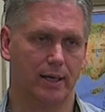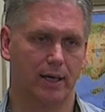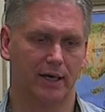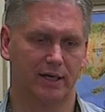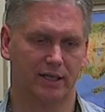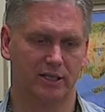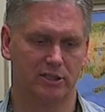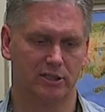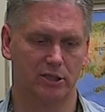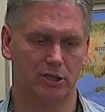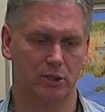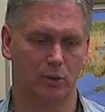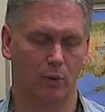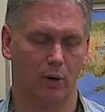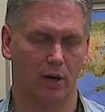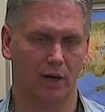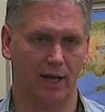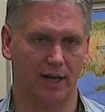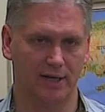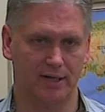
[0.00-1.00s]
continue
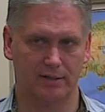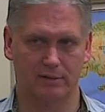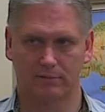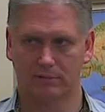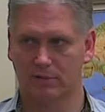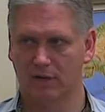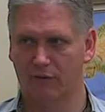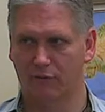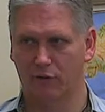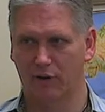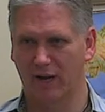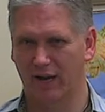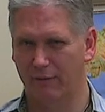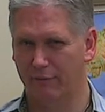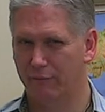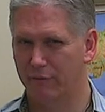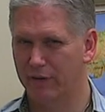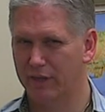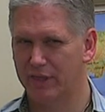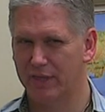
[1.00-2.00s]
on. I didn't cover
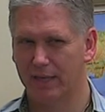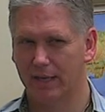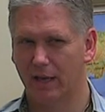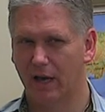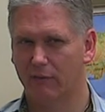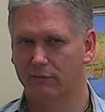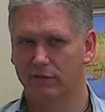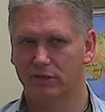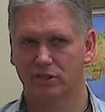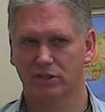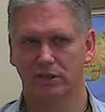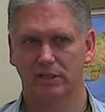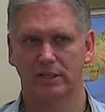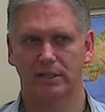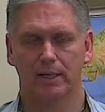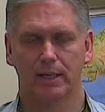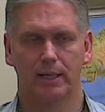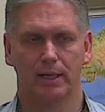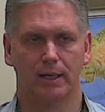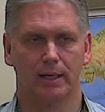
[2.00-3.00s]
everything, obviously.
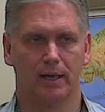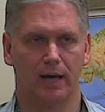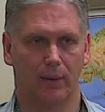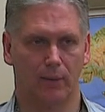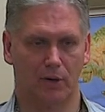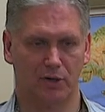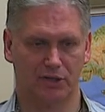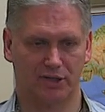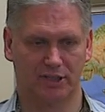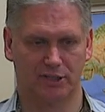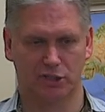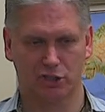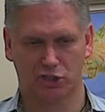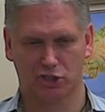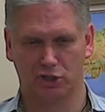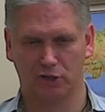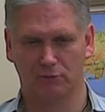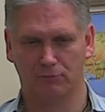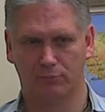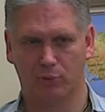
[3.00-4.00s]
I wanted to get to
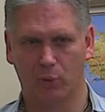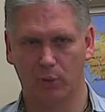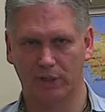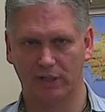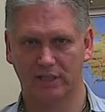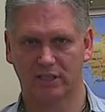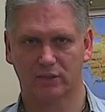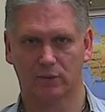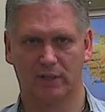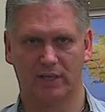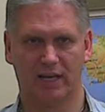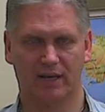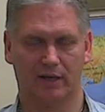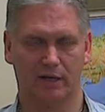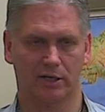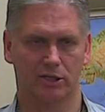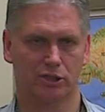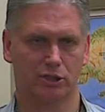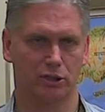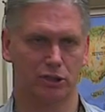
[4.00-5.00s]
certain points so we can
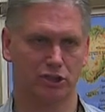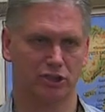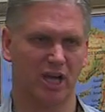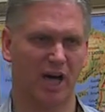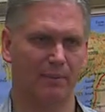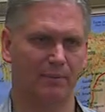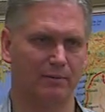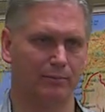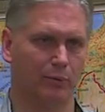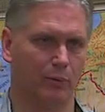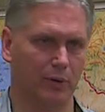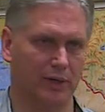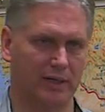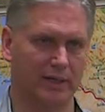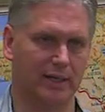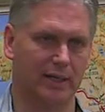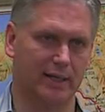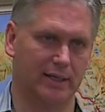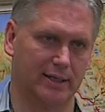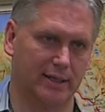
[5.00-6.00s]
get a good stopping point
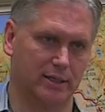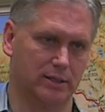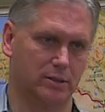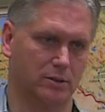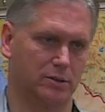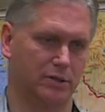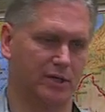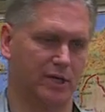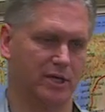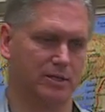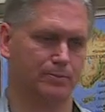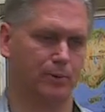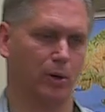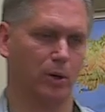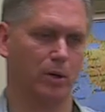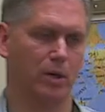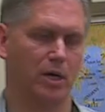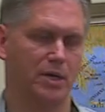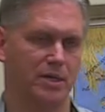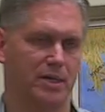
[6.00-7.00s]
and get to the next
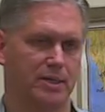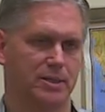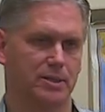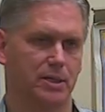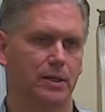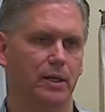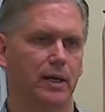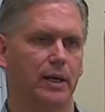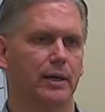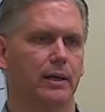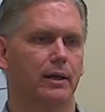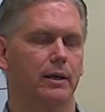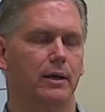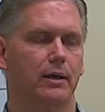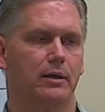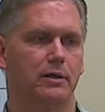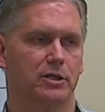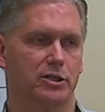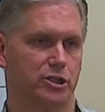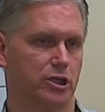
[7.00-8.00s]
part on next Sunday.
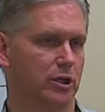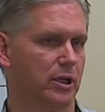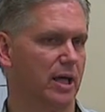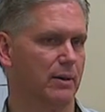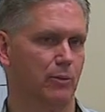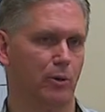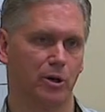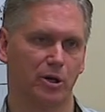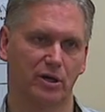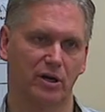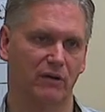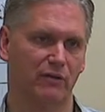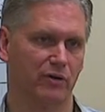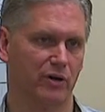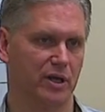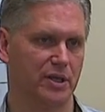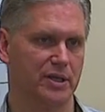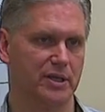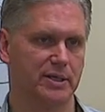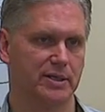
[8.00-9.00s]
Still a lot more to
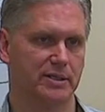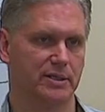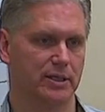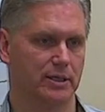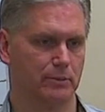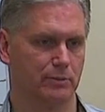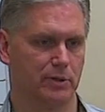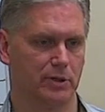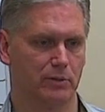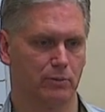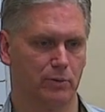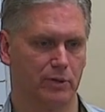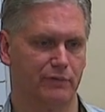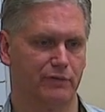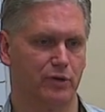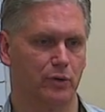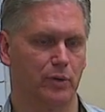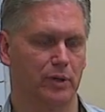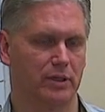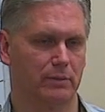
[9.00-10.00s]
cover on this and
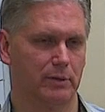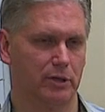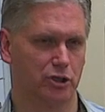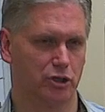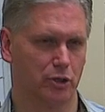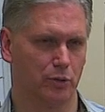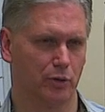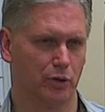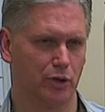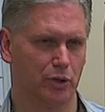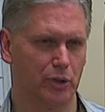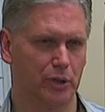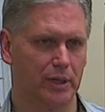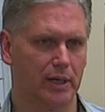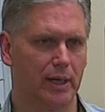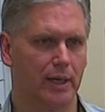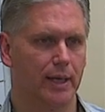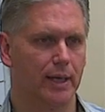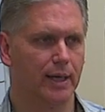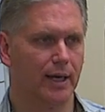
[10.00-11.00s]
reviewing to make sure we're good
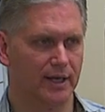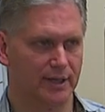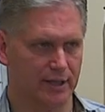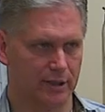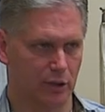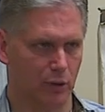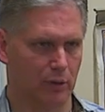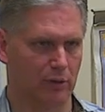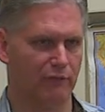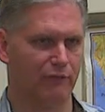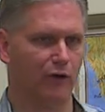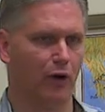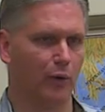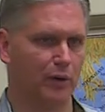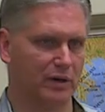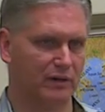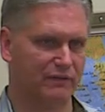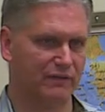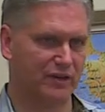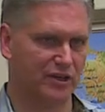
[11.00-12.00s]
and then going
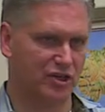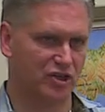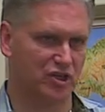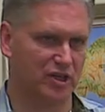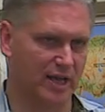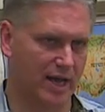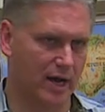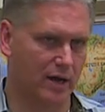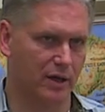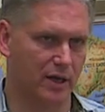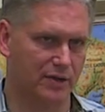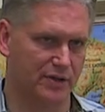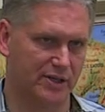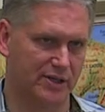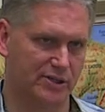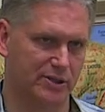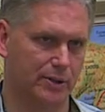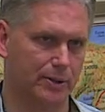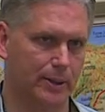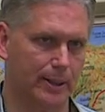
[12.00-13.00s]
forward and finishing out on
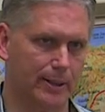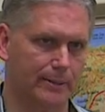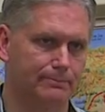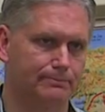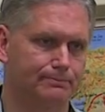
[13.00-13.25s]
next Sunday.